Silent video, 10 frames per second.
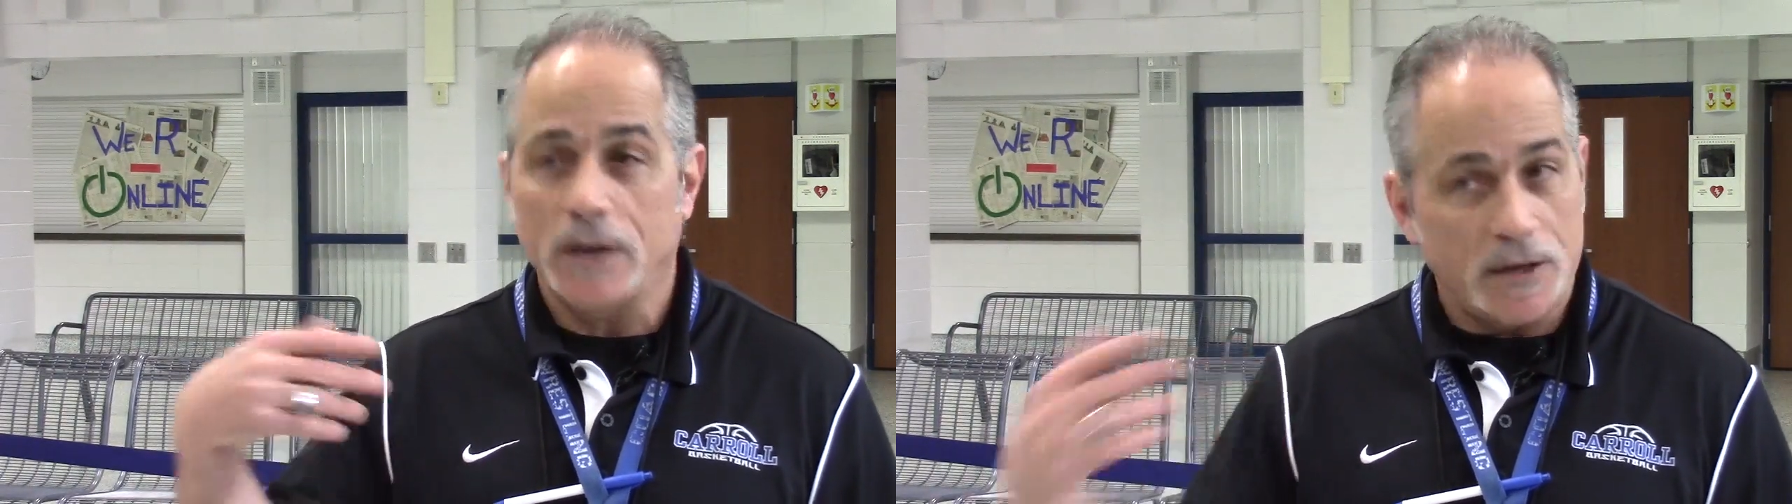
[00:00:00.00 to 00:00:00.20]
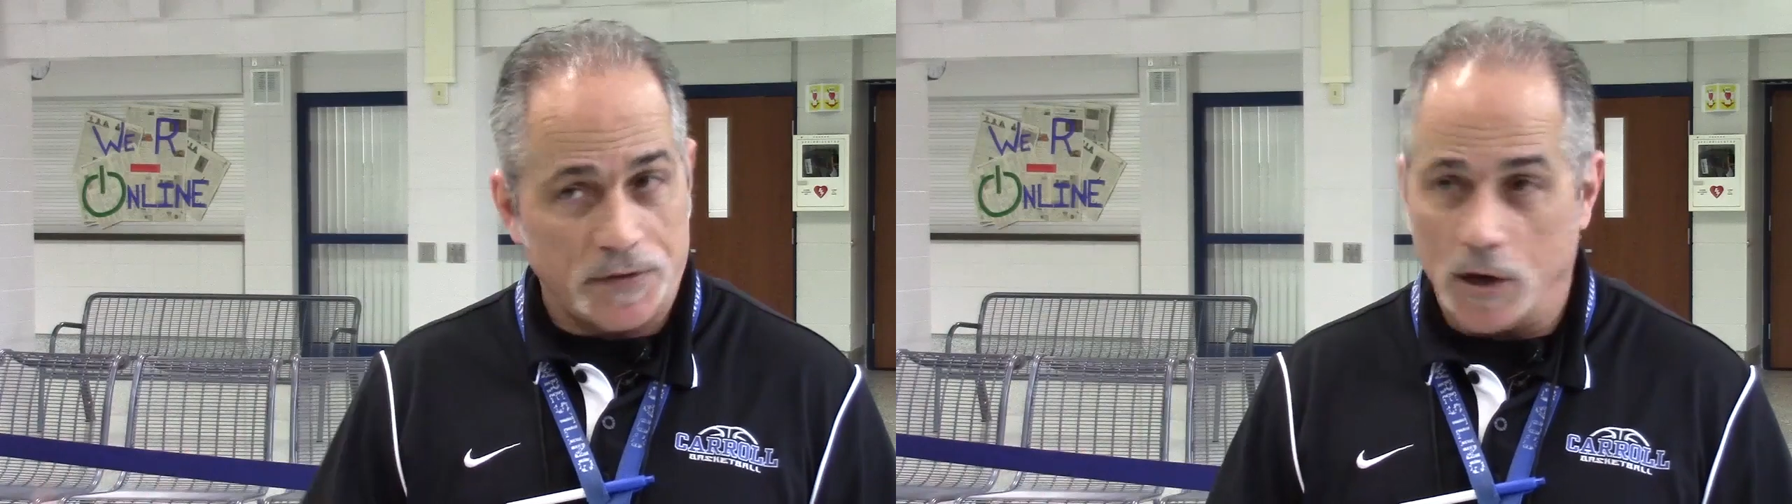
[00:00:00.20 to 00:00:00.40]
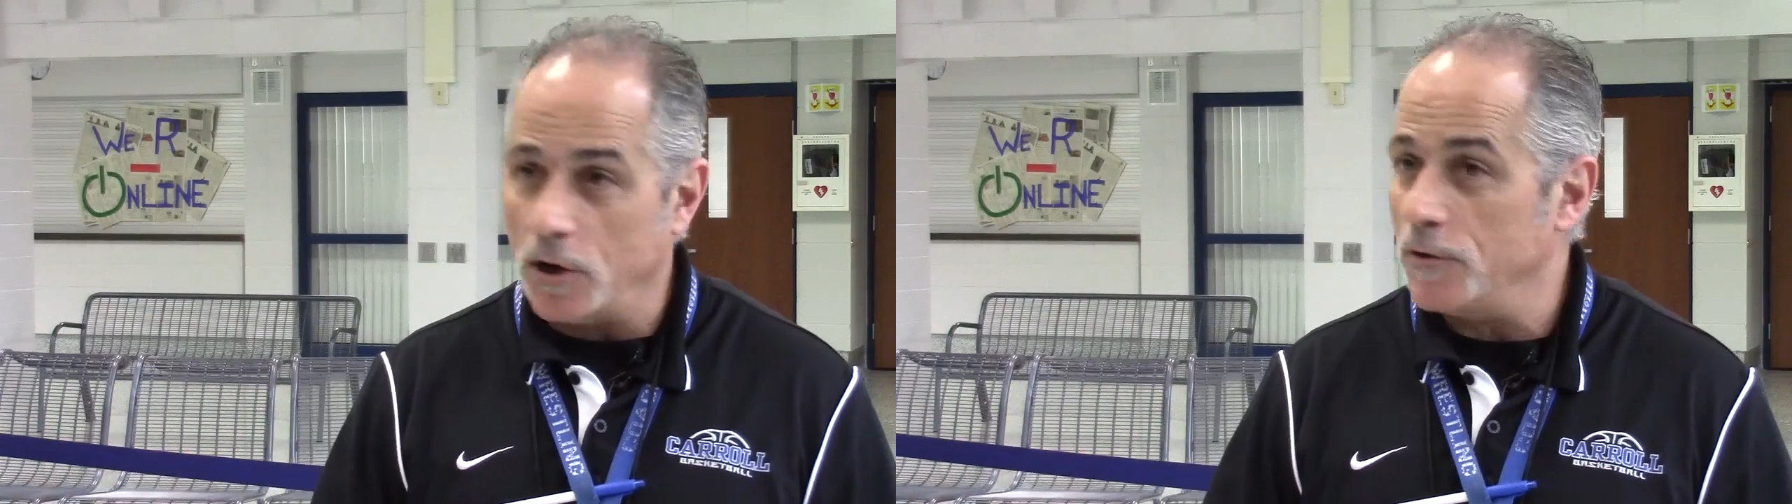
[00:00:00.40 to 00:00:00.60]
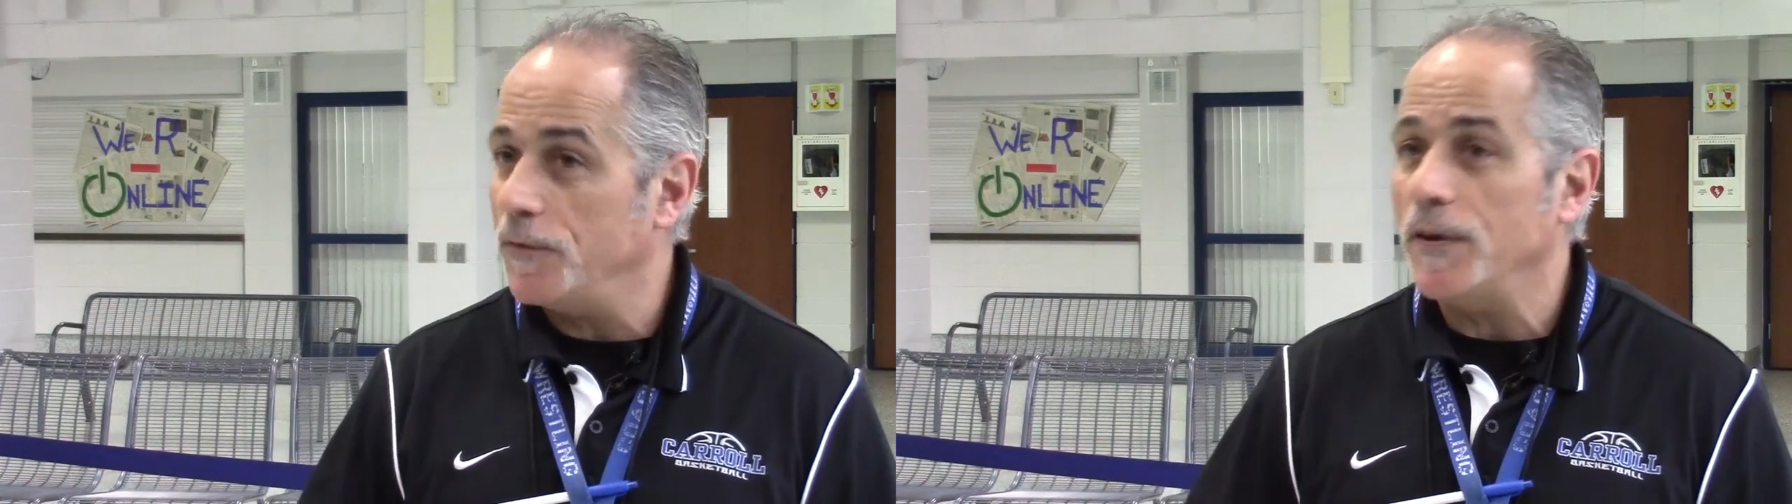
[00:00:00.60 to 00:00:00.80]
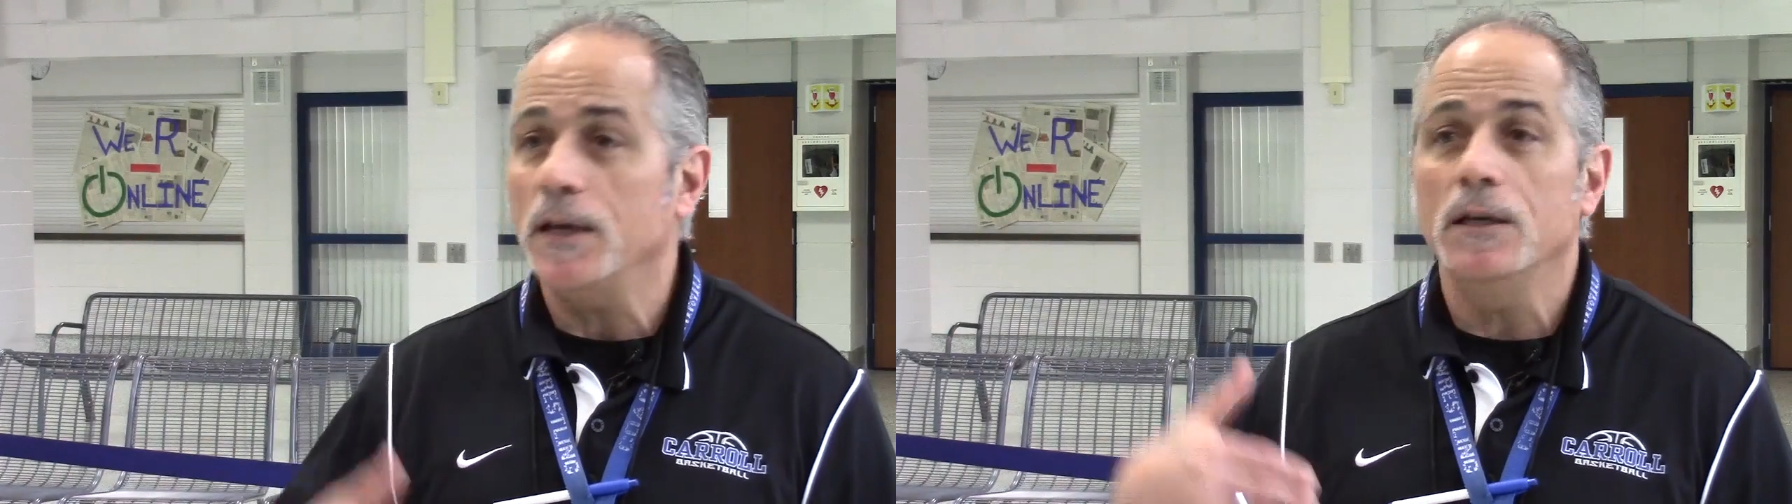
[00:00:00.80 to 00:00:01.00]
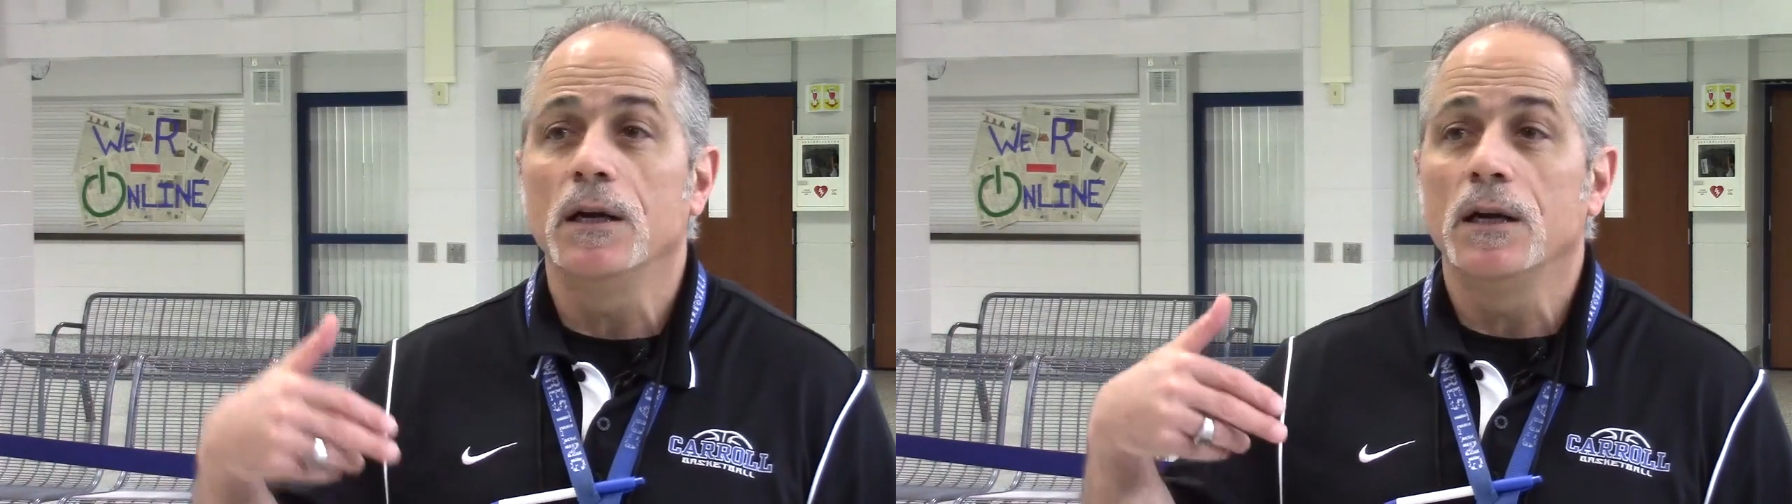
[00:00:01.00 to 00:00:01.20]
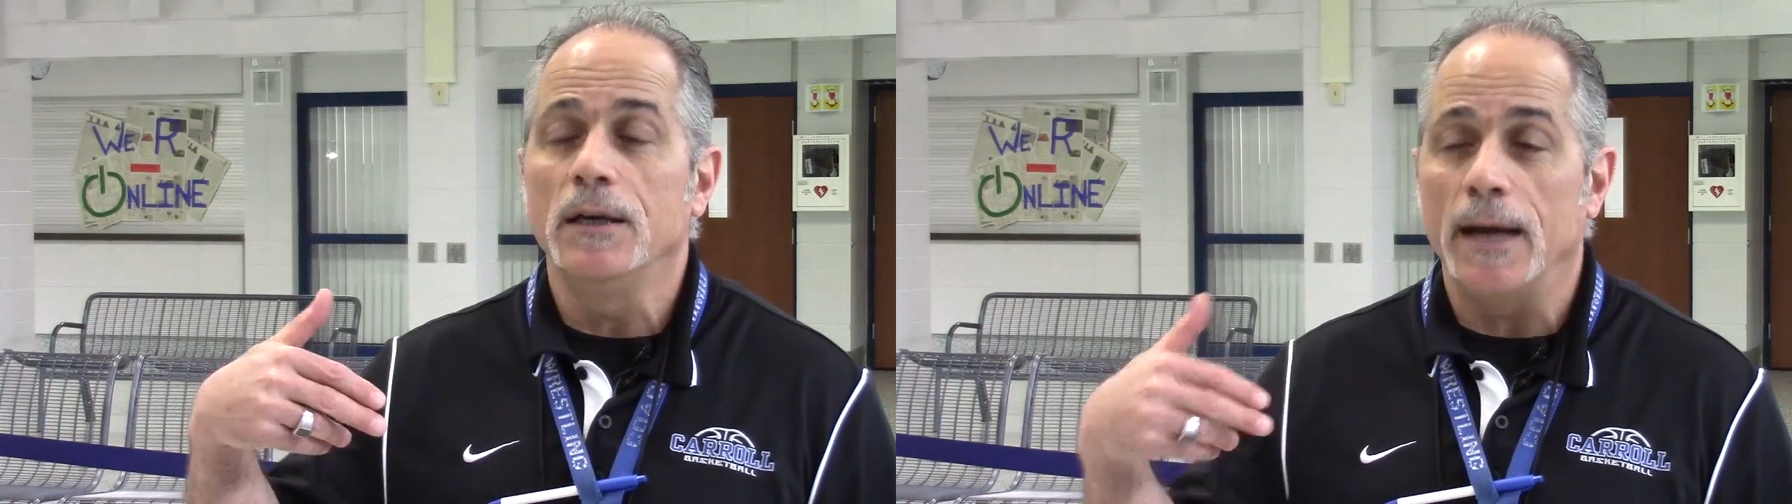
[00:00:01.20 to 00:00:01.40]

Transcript: okay, think on your feet.